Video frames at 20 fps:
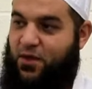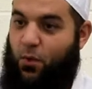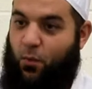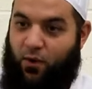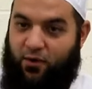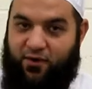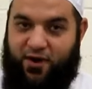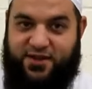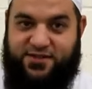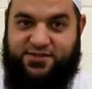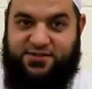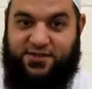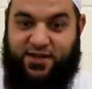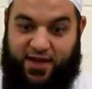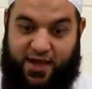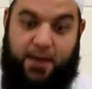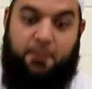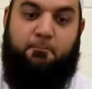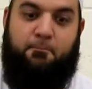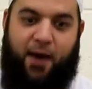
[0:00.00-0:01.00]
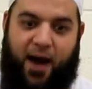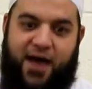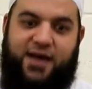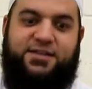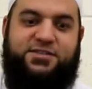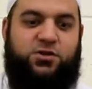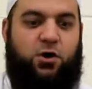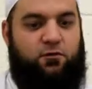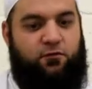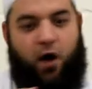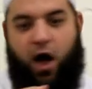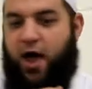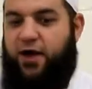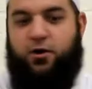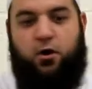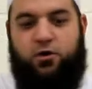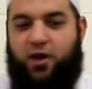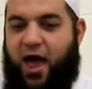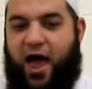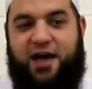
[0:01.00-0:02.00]
Whereas in myself, I
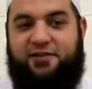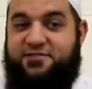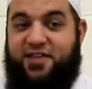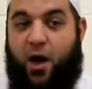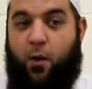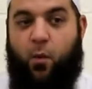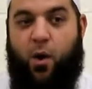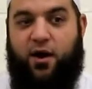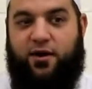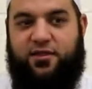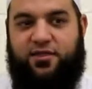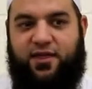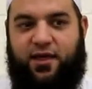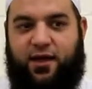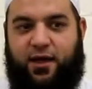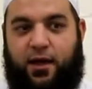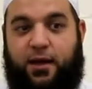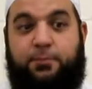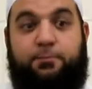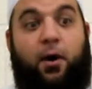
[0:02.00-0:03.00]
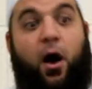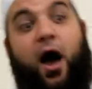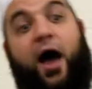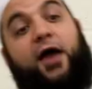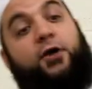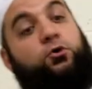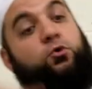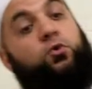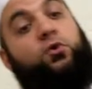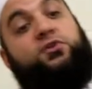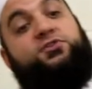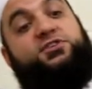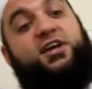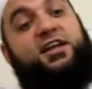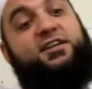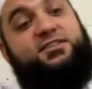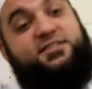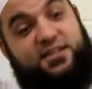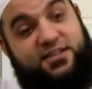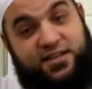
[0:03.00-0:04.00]
don't have that one thing, but I do
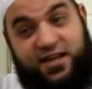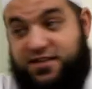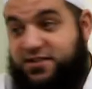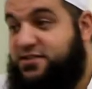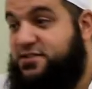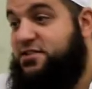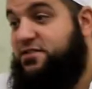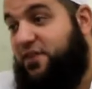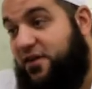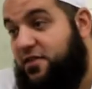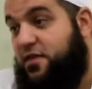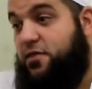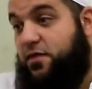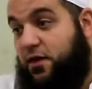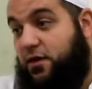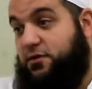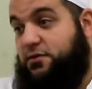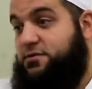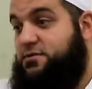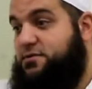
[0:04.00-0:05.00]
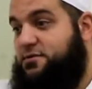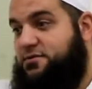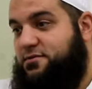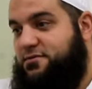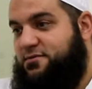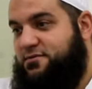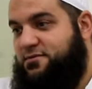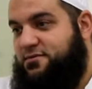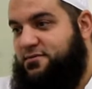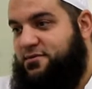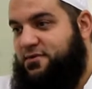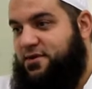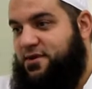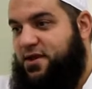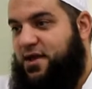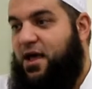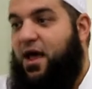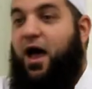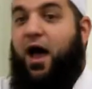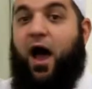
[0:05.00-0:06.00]
tens and dozens of other things.
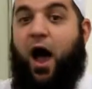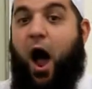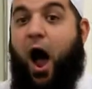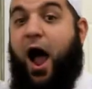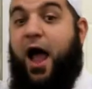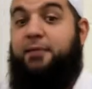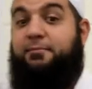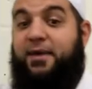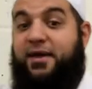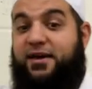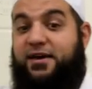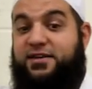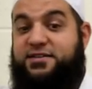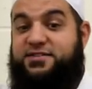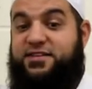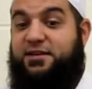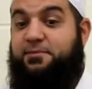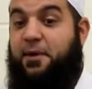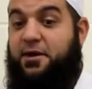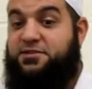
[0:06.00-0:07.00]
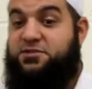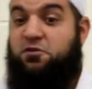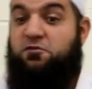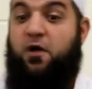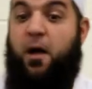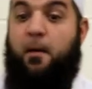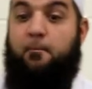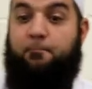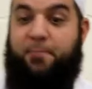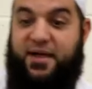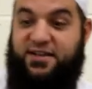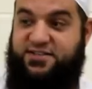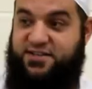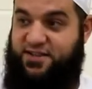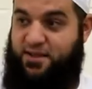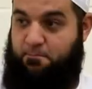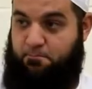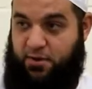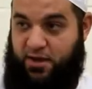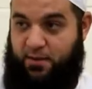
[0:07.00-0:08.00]
I may consider myself better
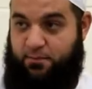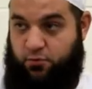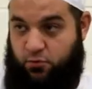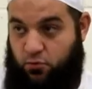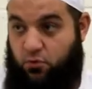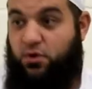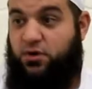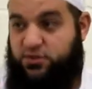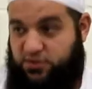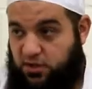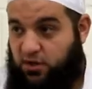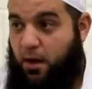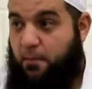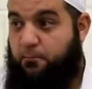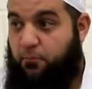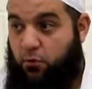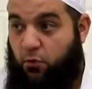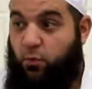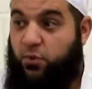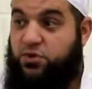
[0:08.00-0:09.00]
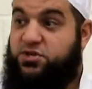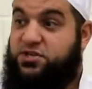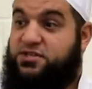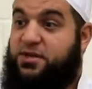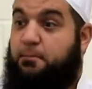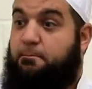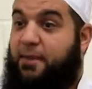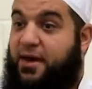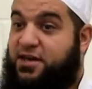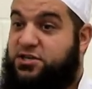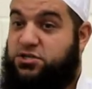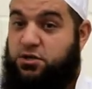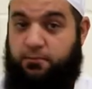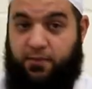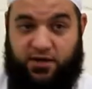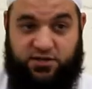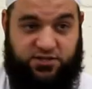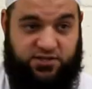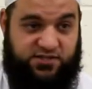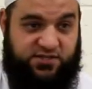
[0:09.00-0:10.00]
than people, takabbur, which is a major,
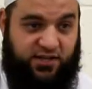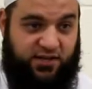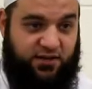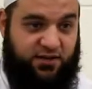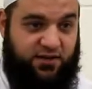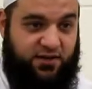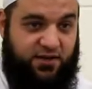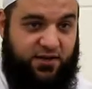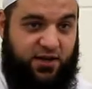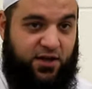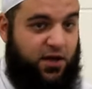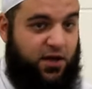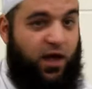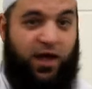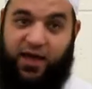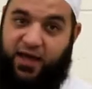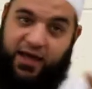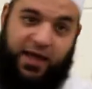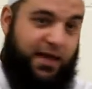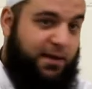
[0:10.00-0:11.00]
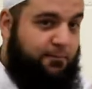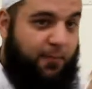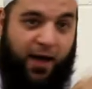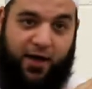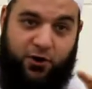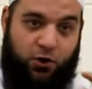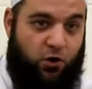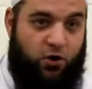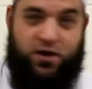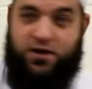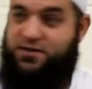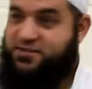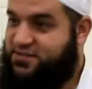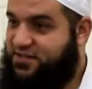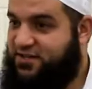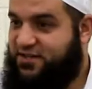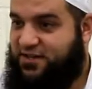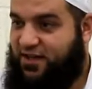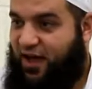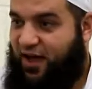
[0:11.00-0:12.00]
major sin. He might not
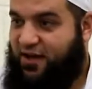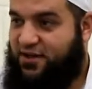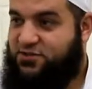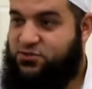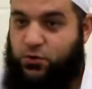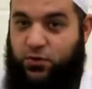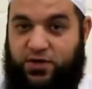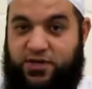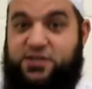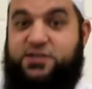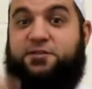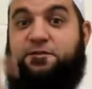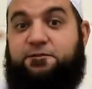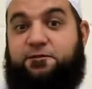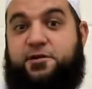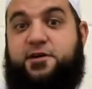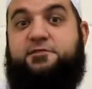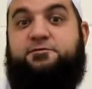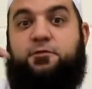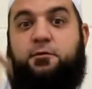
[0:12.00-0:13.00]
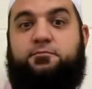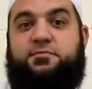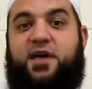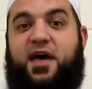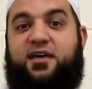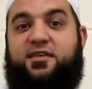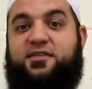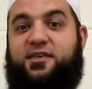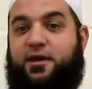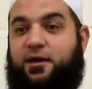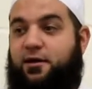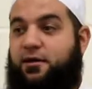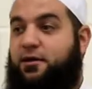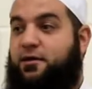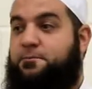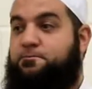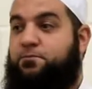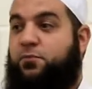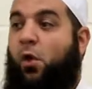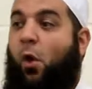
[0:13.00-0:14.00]
consider that. So he's free from that thing
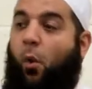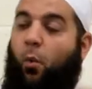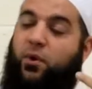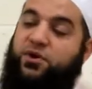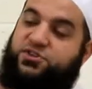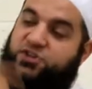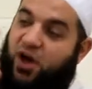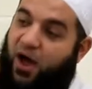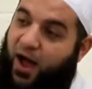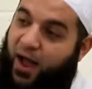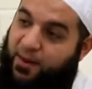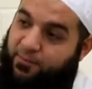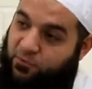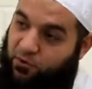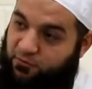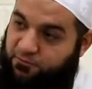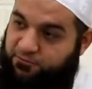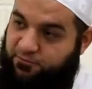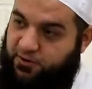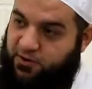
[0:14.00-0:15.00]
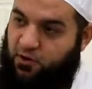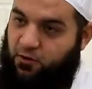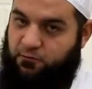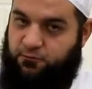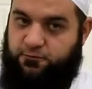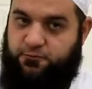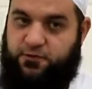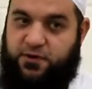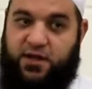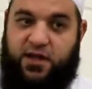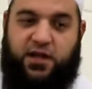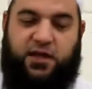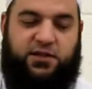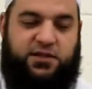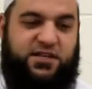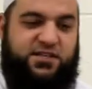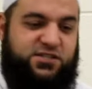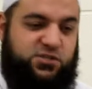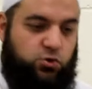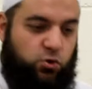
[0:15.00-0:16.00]
which I'm not free of.
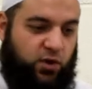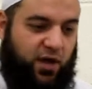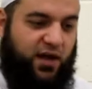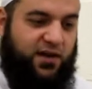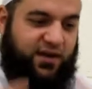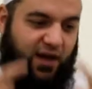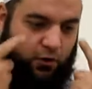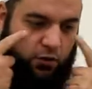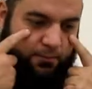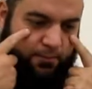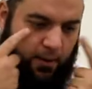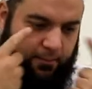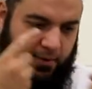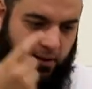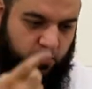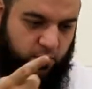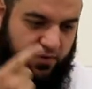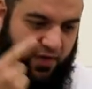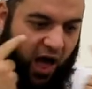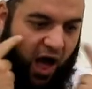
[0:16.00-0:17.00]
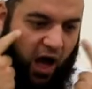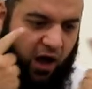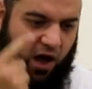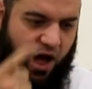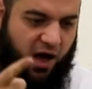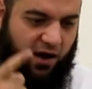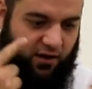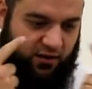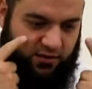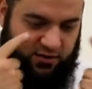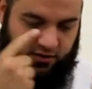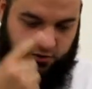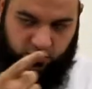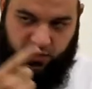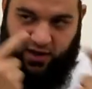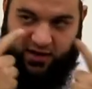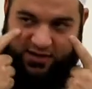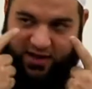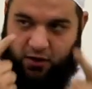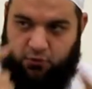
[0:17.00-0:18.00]
This looking down upon people with haqarat,
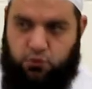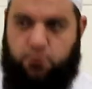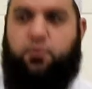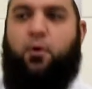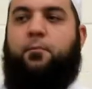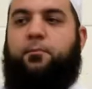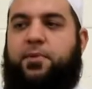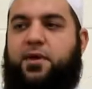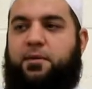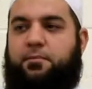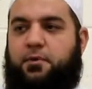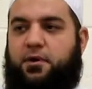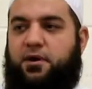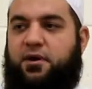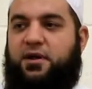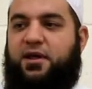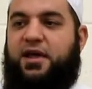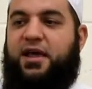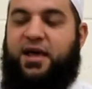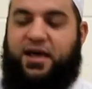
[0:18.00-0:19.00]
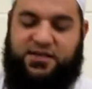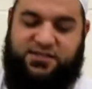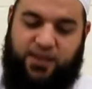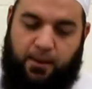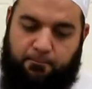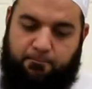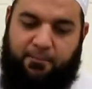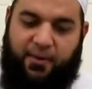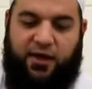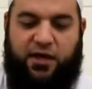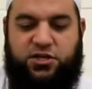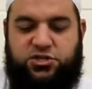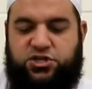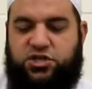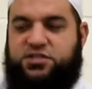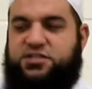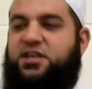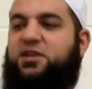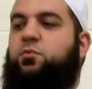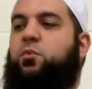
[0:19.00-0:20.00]
looking down upon people, is a
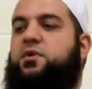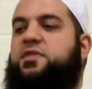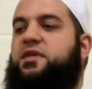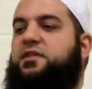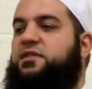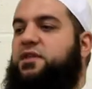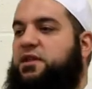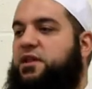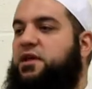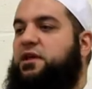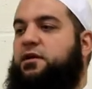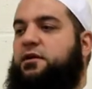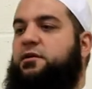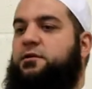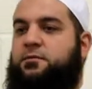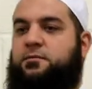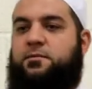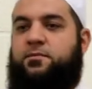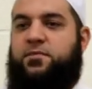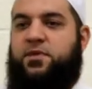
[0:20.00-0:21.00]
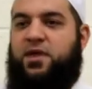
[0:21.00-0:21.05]
major sin within the deen.